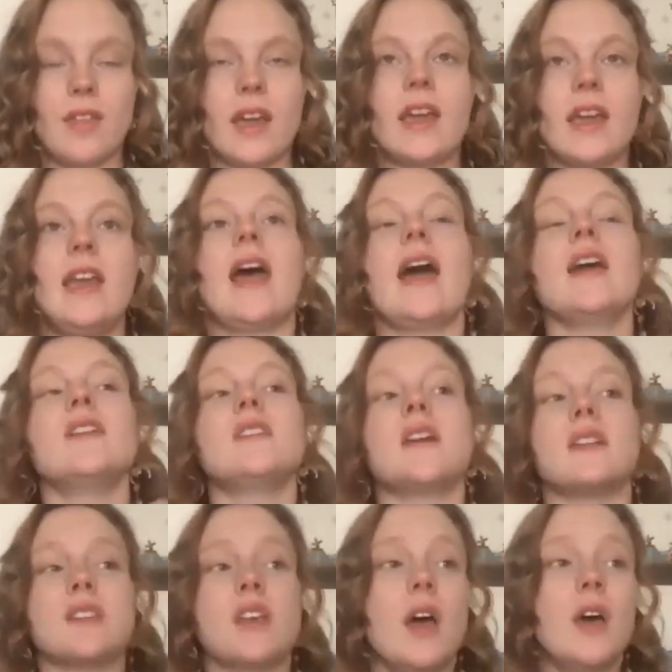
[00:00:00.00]
that connects
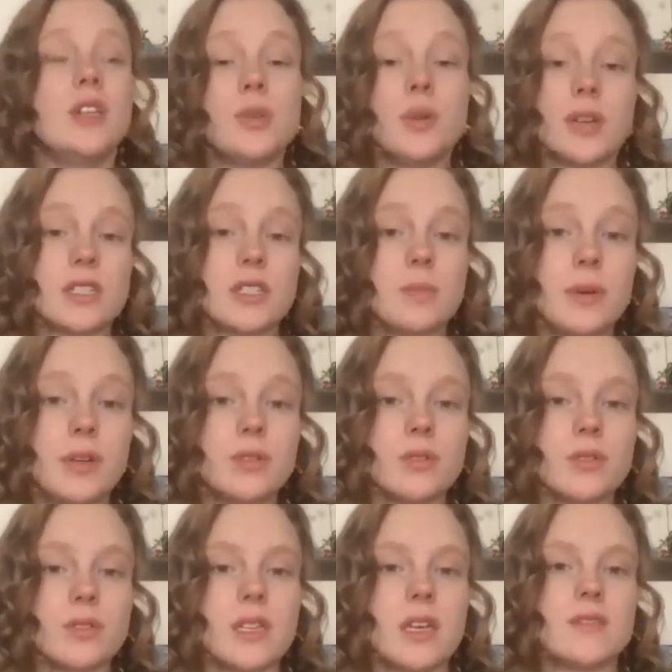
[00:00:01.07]
us to our
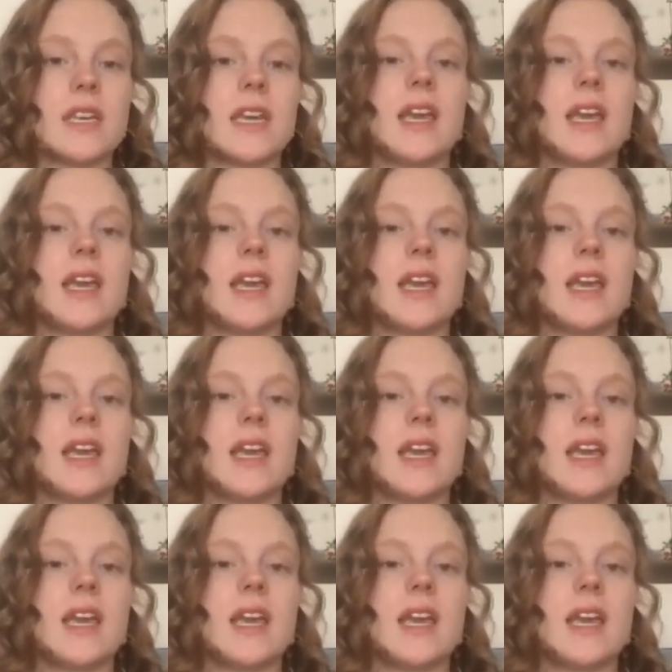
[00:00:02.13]
spiritual selves